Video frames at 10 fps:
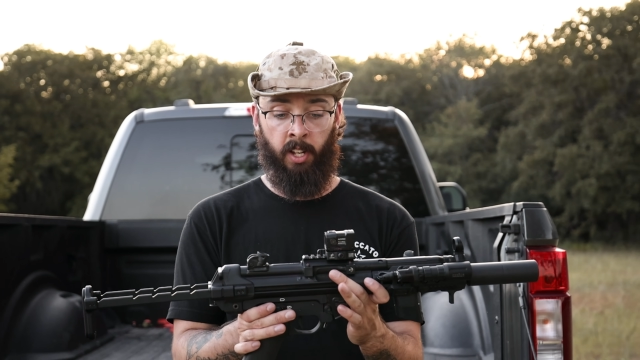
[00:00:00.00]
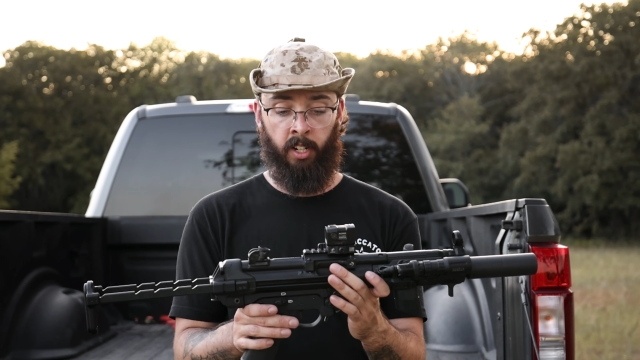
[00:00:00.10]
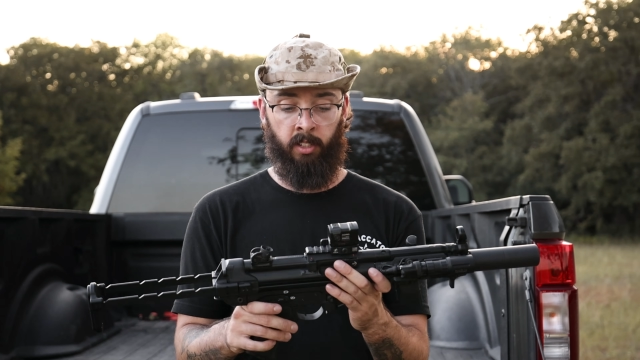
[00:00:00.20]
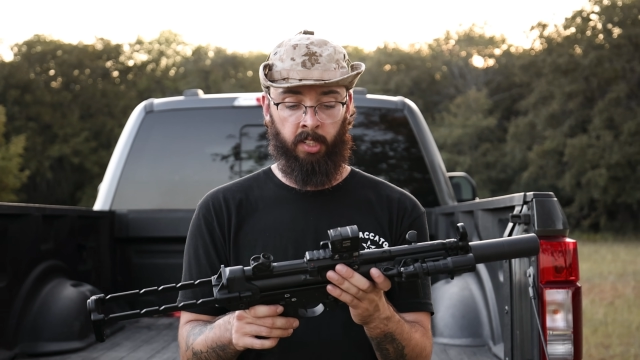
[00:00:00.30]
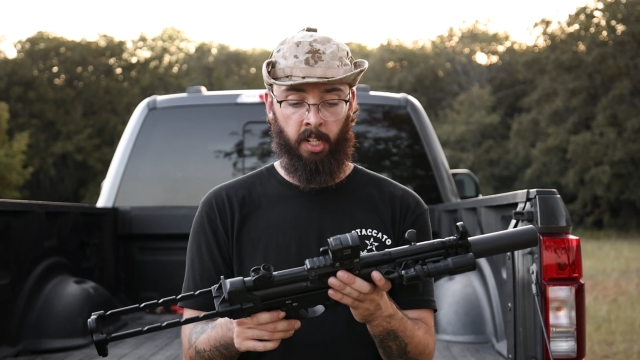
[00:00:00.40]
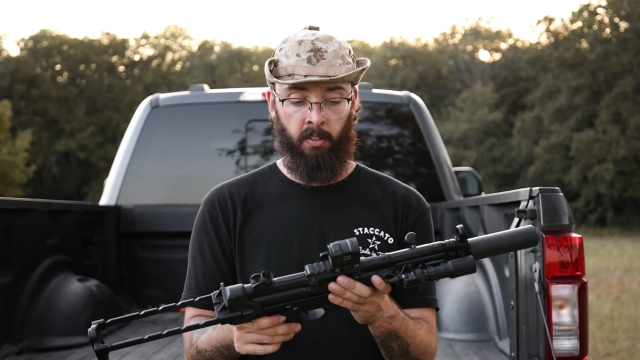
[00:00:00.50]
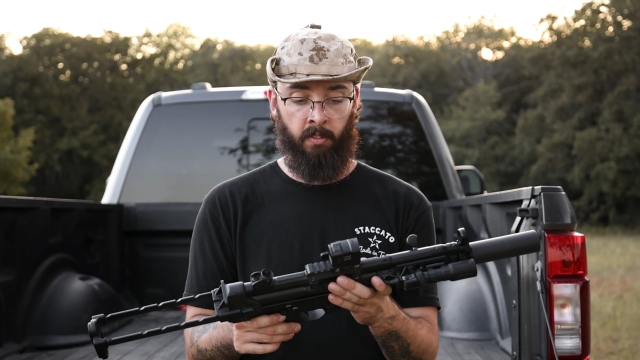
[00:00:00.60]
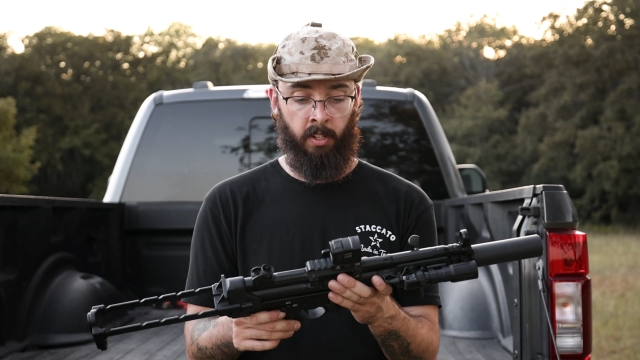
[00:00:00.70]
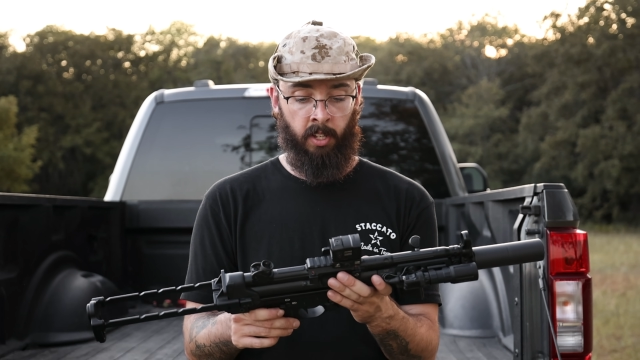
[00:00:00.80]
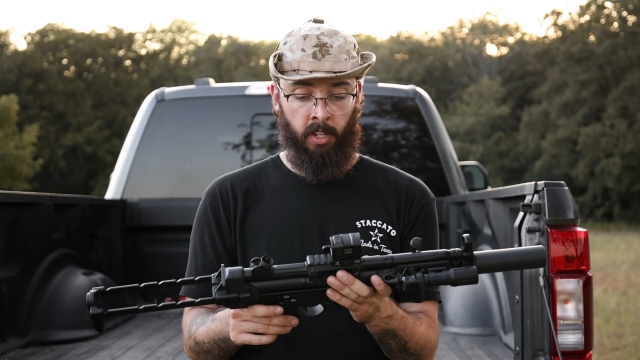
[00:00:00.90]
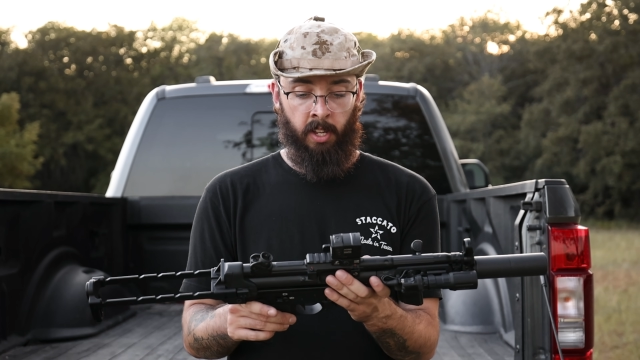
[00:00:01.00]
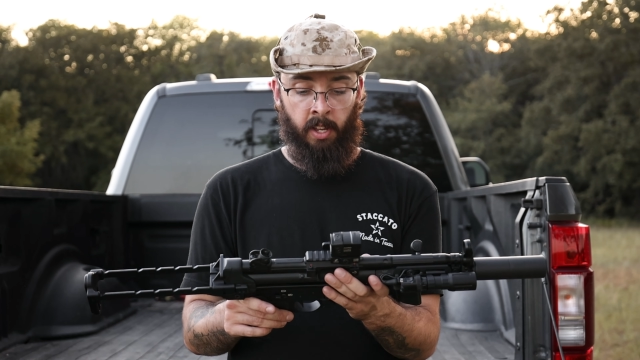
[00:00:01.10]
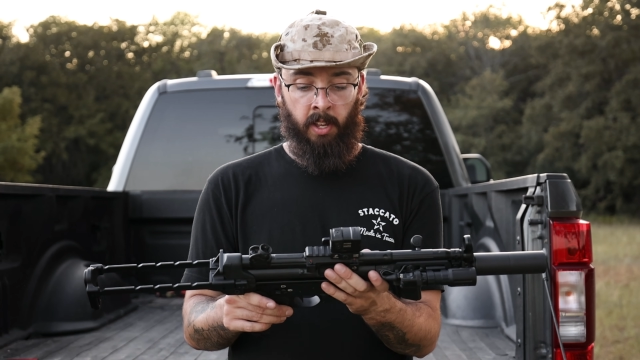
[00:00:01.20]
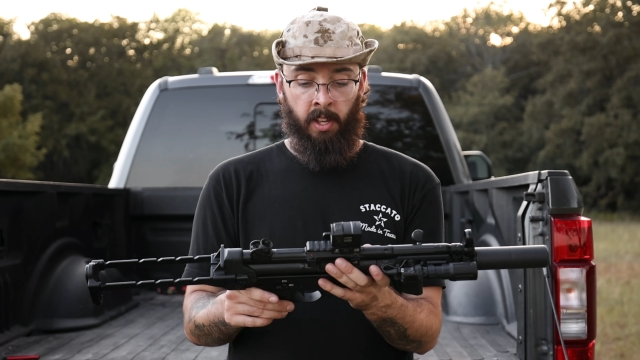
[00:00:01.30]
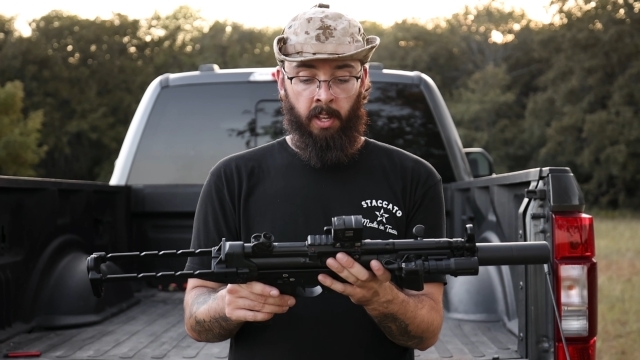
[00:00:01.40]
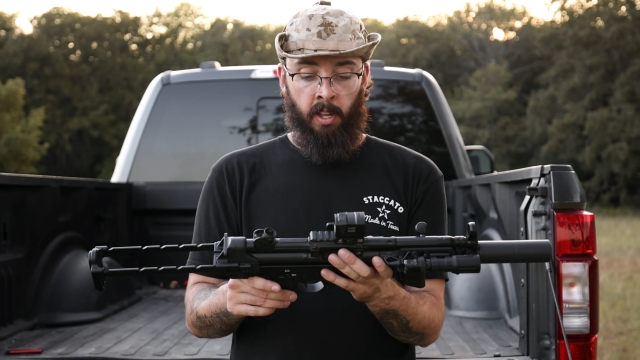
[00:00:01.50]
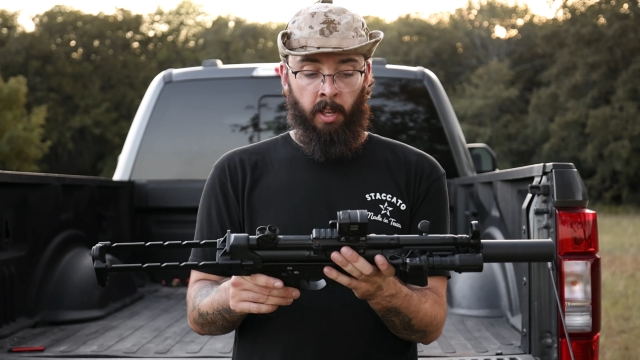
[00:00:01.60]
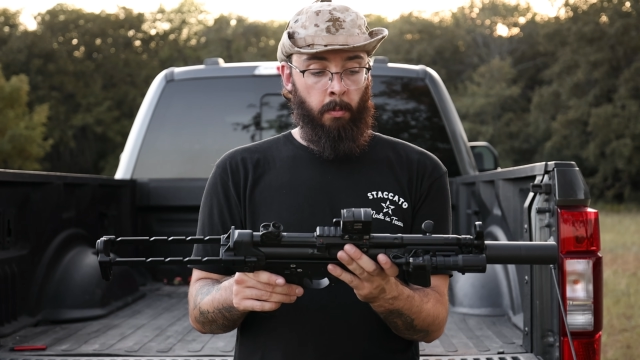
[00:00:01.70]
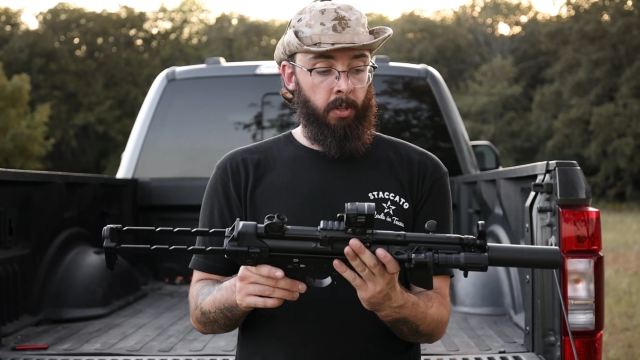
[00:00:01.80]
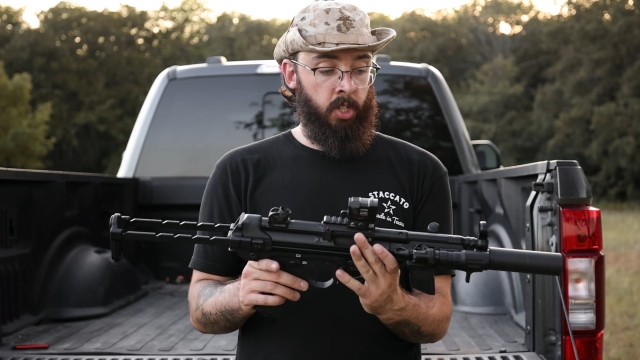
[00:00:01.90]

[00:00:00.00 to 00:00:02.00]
gun itself. But